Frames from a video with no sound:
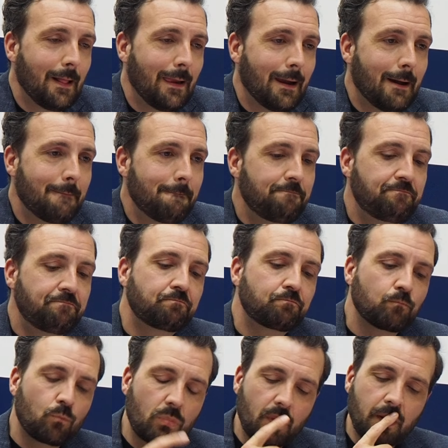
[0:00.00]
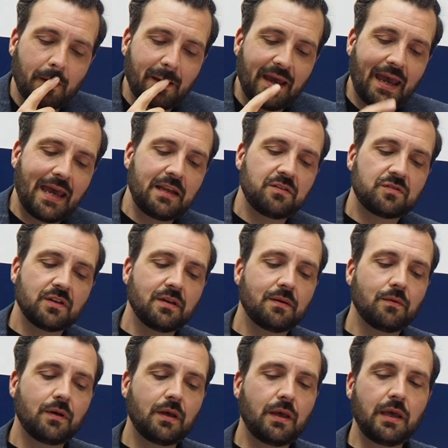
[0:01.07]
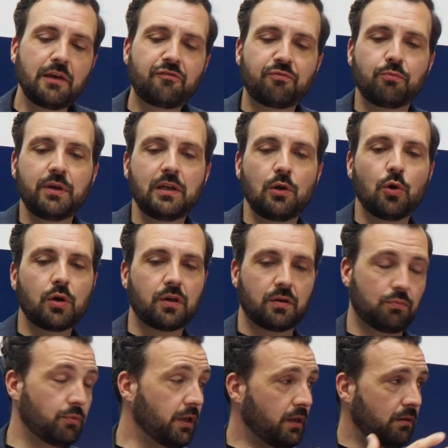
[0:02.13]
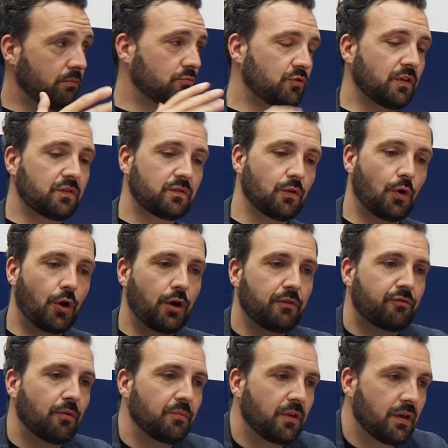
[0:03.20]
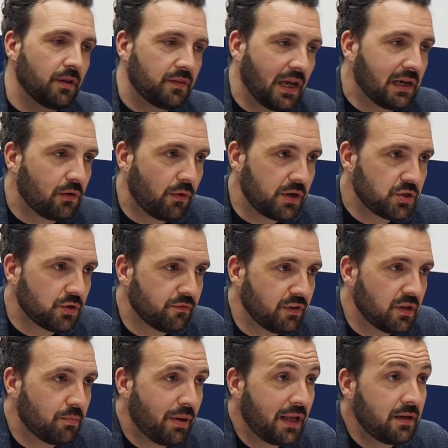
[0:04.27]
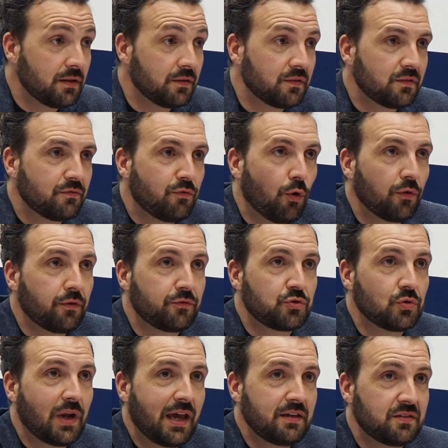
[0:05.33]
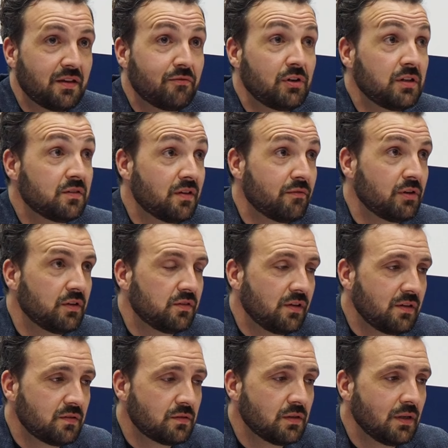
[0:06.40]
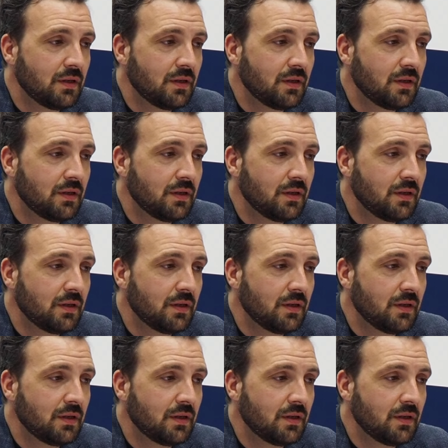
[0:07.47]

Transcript: And if we look, we just heard from the Declaration of Independence, 4th of July 1776.